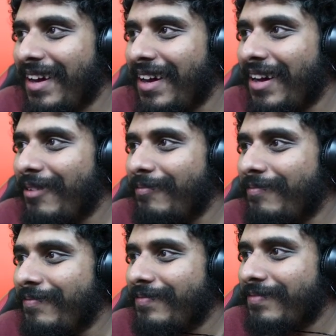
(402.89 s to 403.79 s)

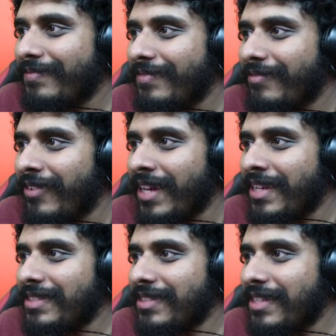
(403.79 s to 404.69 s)

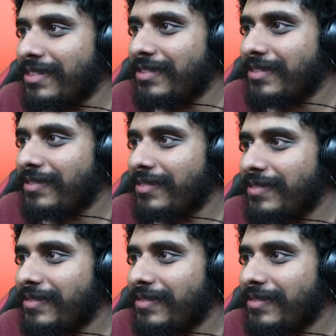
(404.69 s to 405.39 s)
It is.